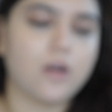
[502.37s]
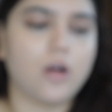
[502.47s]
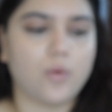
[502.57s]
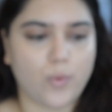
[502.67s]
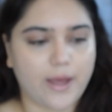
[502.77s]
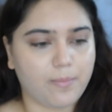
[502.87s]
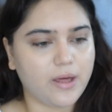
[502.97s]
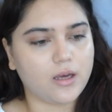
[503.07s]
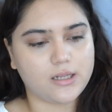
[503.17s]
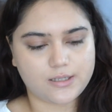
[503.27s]
called Wake
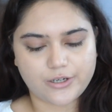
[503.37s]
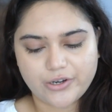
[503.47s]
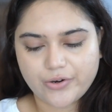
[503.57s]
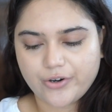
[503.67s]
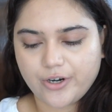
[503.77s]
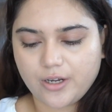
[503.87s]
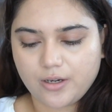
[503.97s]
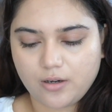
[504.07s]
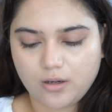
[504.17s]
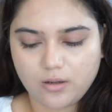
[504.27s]
Make. It's a
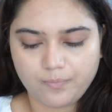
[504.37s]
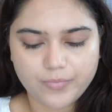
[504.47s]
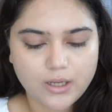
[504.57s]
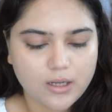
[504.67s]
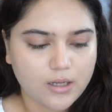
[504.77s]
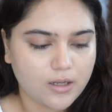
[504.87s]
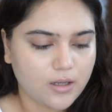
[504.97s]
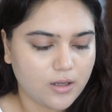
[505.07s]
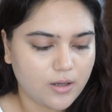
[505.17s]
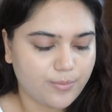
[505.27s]
Korean
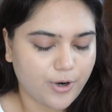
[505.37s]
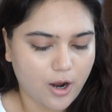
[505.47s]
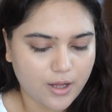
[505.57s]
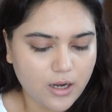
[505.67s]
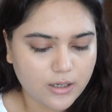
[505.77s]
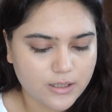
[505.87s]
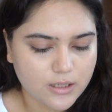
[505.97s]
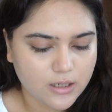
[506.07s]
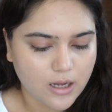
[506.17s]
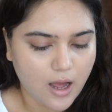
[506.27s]
product.
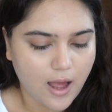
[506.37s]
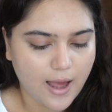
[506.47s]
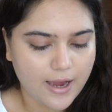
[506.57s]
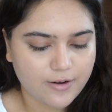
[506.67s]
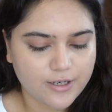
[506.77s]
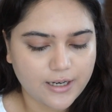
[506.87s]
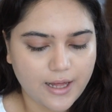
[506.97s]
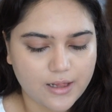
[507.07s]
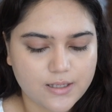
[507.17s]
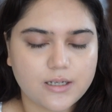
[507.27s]
I really
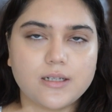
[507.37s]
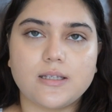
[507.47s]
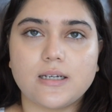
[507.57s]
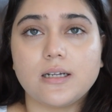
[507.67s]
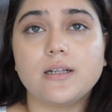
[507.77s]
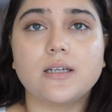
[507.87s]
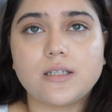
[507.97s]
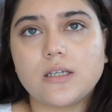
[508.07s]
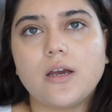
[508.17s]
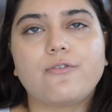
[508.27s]
like this concealer.
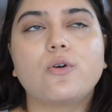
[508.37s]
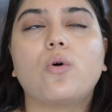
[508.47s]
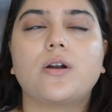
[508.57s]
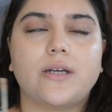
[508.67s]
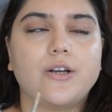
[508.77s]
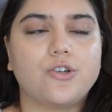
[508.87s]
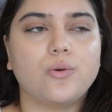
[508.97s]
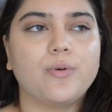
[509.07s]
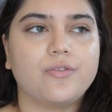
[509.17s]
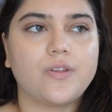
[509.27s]
This, if you want a
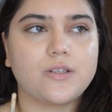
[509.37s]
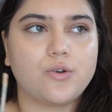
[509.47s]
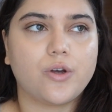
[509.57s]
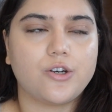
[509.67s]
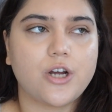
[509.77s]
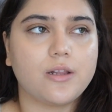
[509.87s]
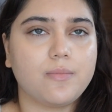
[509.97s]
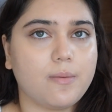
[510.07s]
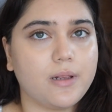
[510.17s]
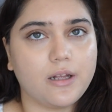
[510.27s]
dupe of this, you can try the
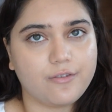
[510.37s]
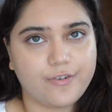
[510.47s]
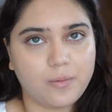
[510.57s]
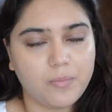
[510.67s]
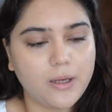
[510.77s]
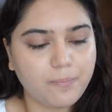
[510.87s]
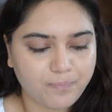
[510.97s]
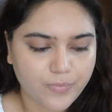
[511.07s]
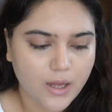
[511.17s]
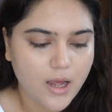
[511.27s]
Maybelline Fit Me.
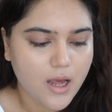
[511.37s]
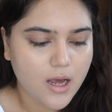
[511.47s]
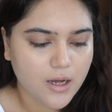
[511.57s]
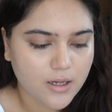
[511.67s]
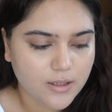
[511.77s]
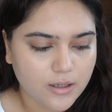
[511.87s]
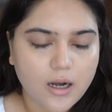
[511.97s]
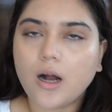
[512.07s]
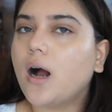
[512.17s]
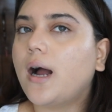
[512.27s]

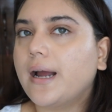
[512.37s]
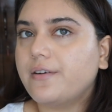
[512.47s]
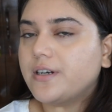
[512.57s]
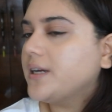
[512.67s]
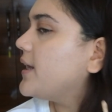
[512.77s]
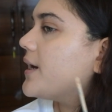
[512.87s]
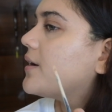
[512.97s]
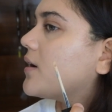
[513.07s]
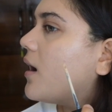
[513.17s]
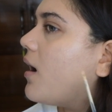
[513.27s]
I really
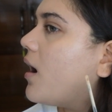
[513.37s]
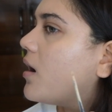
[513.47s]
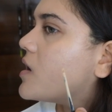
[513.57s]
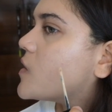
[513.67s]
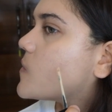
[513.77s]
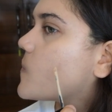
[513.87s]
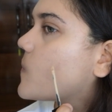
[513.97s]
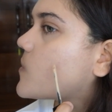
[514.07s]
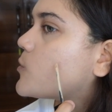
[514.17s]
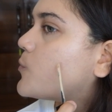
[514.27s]
like
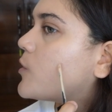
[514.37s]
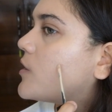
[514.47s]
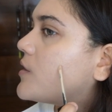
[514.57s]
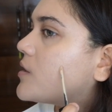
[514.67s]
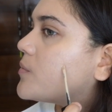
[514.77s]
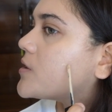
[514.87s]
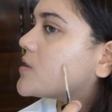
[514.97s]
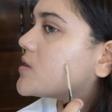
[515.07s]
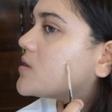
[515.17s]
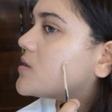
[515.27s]
this product
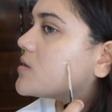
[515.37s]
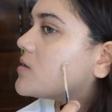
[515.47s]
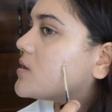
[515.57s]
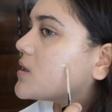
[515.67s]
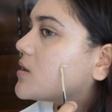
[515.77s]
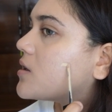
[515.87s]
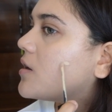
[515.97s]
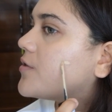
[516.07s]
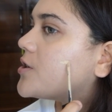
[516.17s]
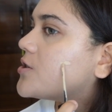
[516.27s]
because it's like the
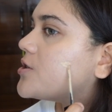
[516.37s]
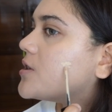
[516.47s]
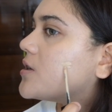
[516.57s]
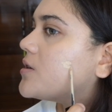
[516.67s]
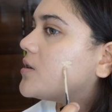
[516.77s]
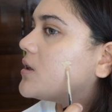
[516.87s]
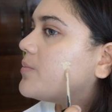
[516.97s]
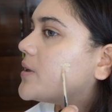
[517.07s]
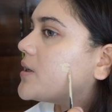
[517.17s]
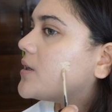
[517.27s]
coverage is really
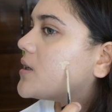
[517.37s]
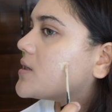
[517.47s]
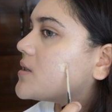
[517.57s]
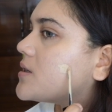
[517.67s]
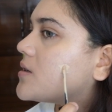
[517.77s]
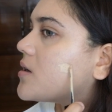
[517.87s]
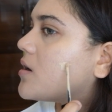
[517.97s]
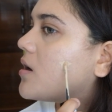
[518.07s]
good, but it doesn't